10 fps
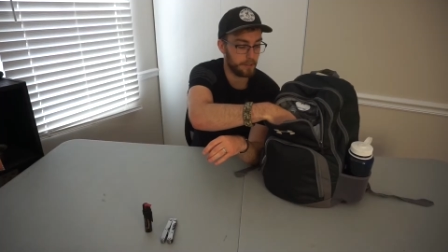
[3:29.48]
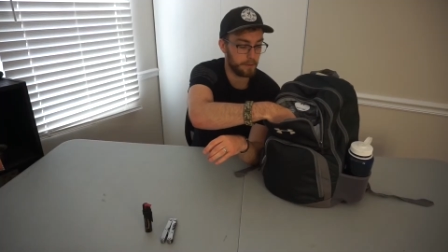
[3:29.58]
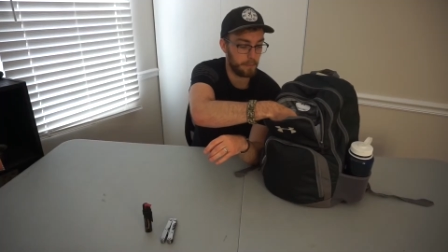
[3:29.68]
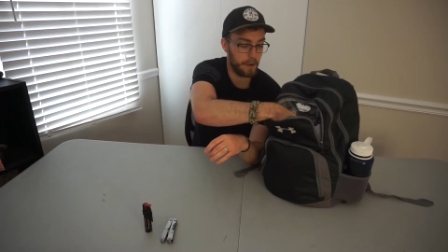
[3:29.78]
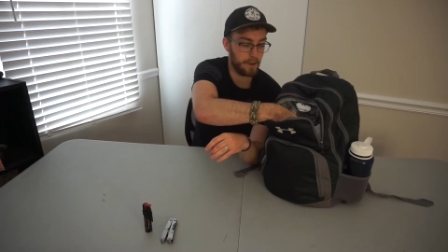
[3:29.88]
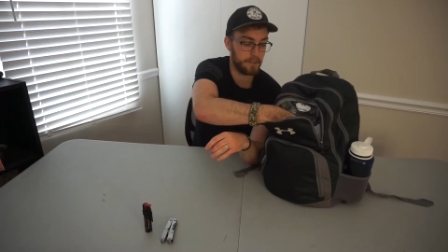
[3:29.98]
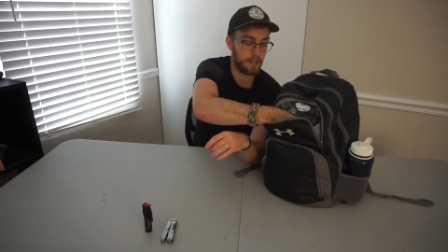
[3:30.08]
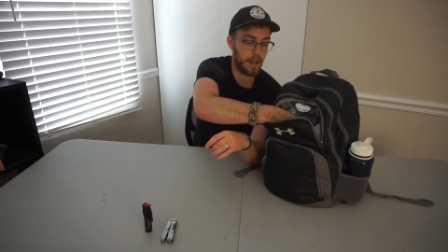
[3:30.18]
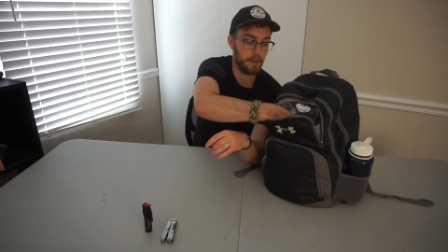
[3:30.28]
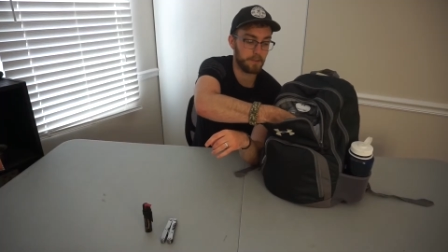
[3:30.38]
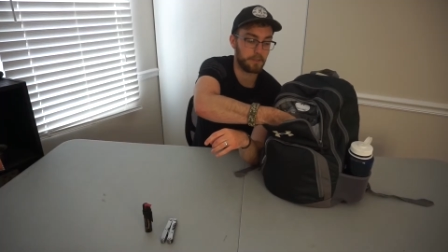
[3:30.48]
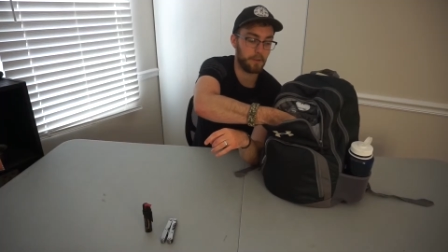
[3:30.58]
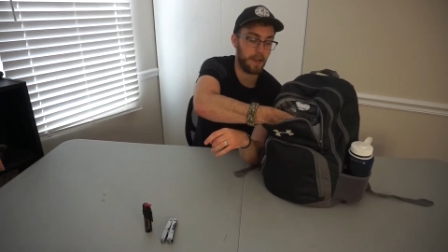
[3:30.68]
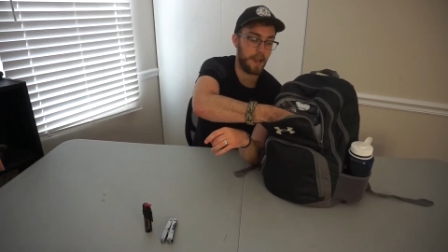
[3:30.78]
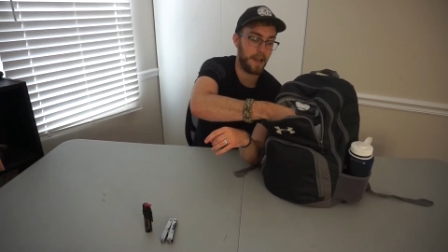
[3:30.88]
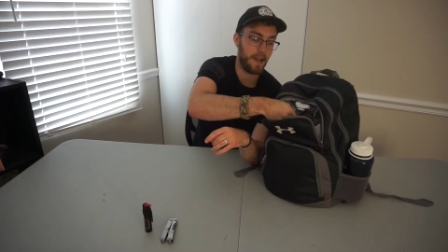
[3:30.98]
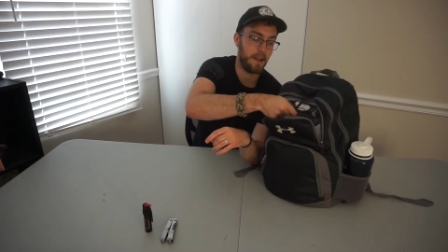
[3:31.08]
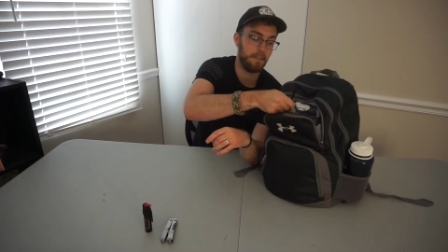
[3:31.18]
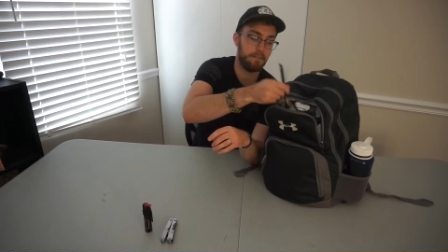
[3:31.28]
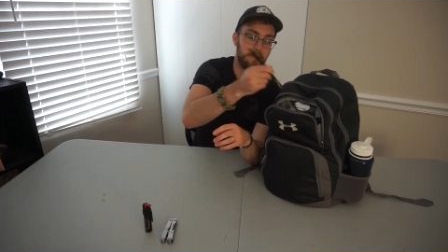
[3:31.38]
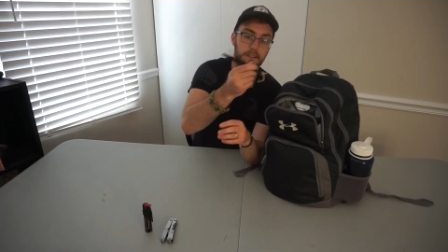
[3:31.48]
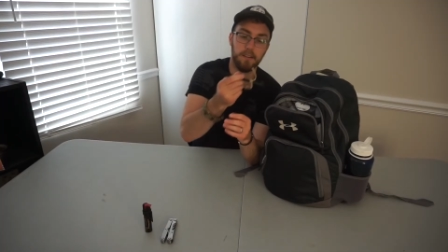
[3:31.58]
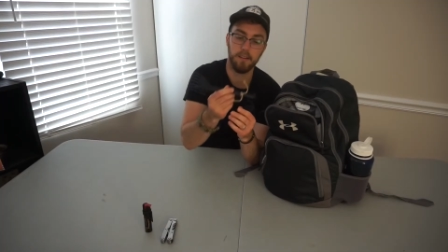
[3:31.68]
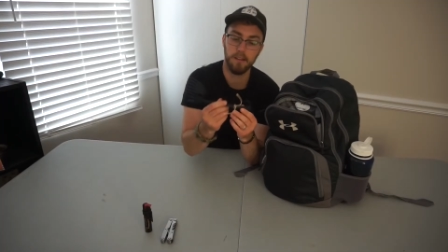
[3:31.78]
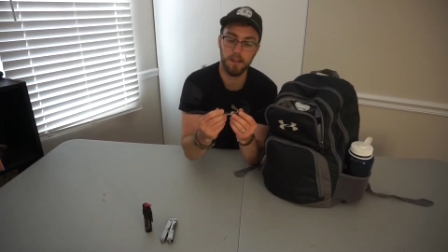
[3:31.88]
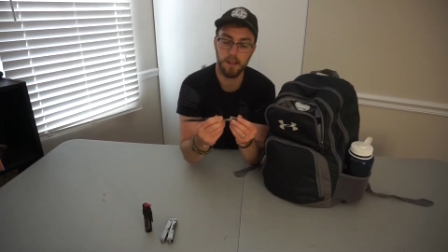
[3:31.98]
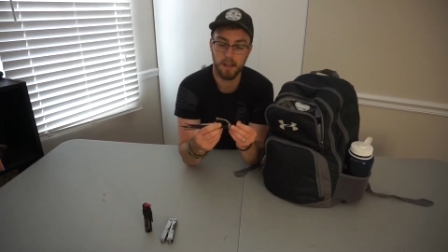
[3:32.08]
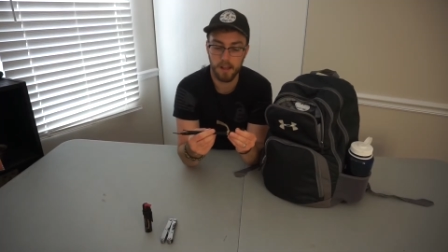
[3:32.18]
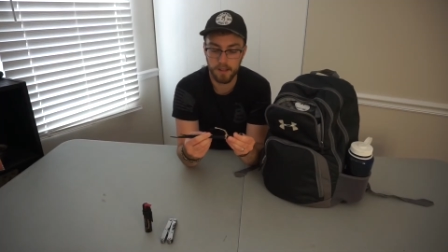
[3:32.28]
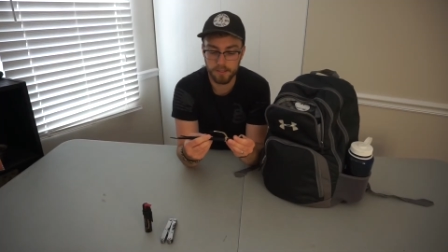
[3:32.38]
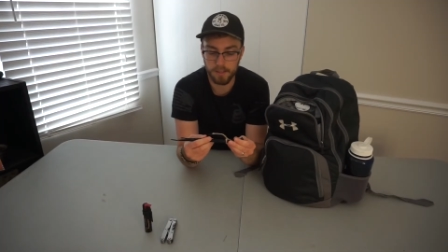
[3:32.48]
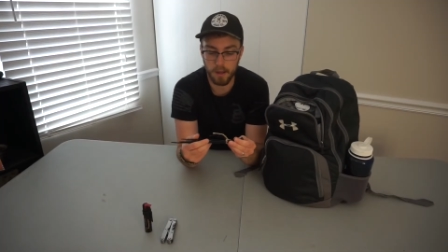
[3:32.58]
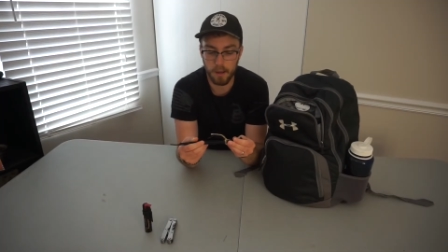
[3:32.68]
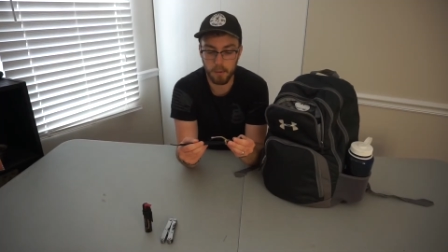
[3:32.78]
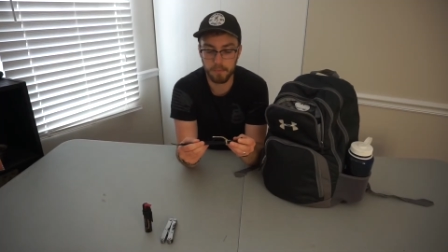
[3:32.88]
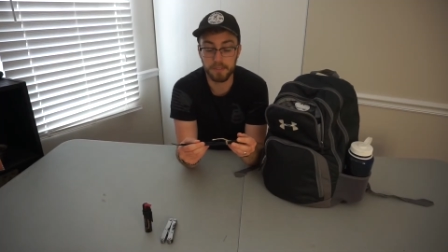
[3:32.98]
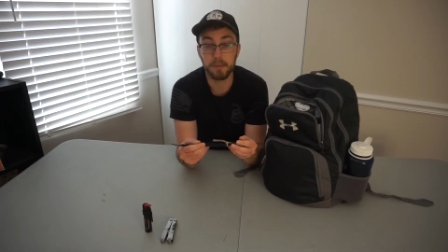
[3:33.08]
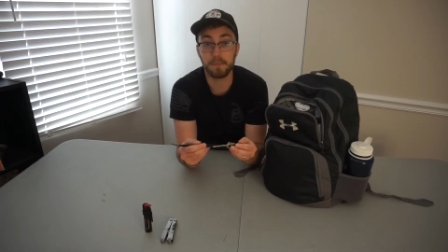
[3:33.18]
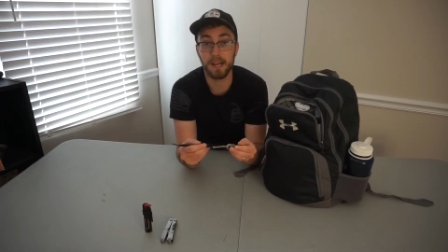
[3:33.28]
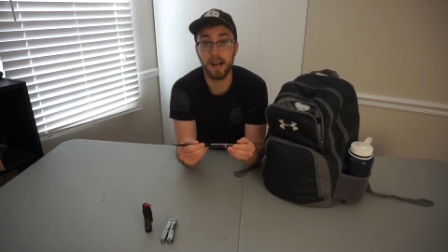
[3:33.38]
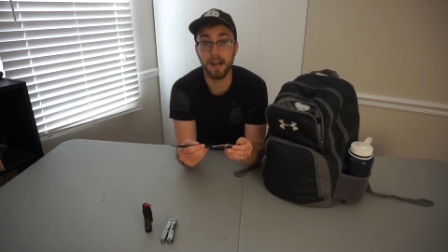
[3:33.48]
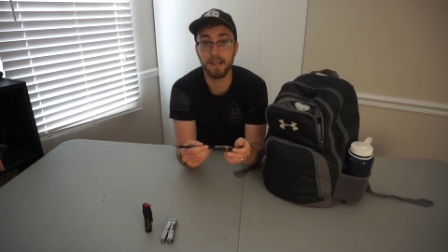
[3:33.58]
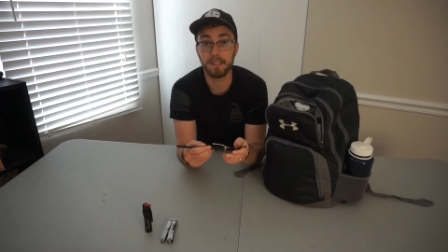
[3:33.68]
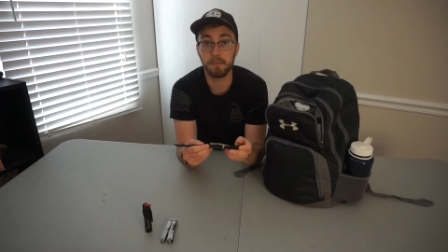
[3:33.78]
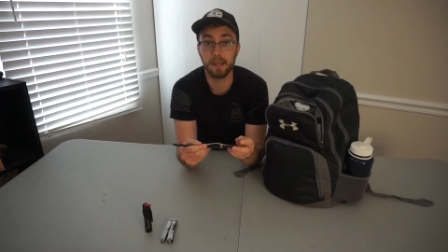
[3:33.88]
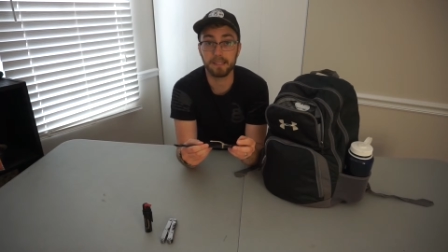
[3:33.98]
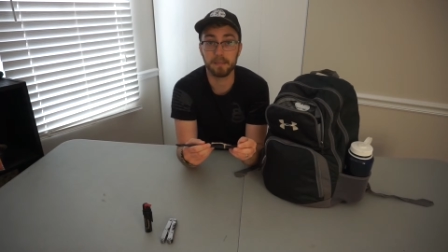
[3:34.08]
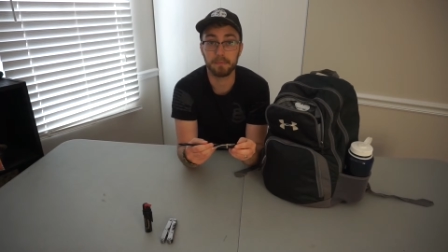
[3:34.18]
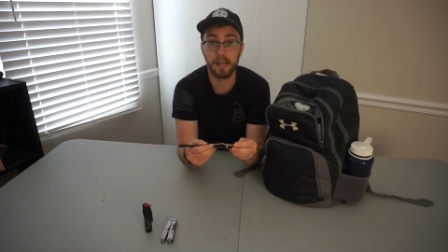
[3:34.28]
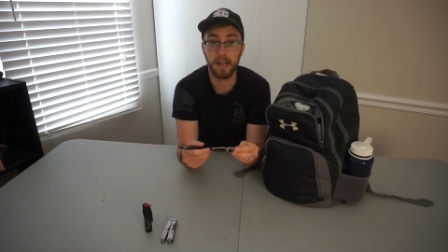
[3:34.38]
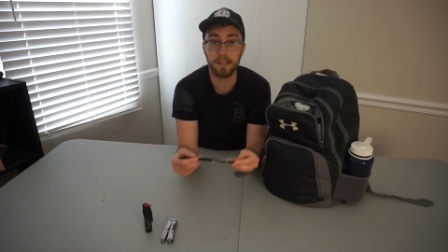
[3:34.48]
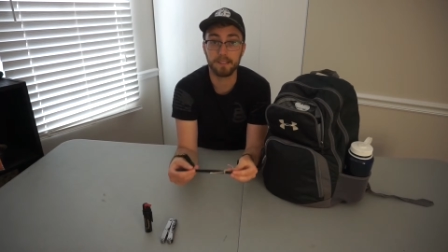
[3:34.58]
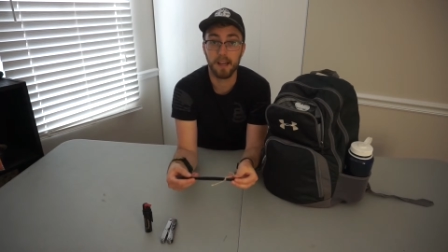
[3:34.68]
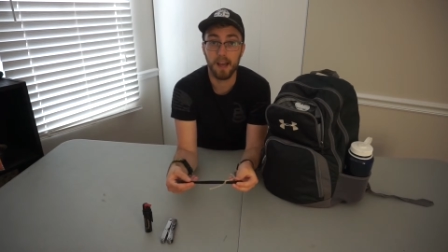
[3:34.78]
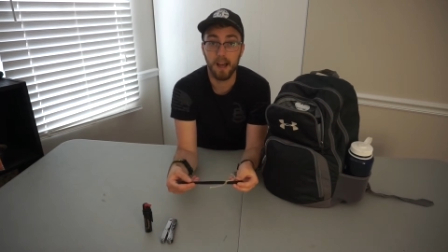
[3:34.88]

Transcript: to repairs, I also have some zip ties, black zip ties.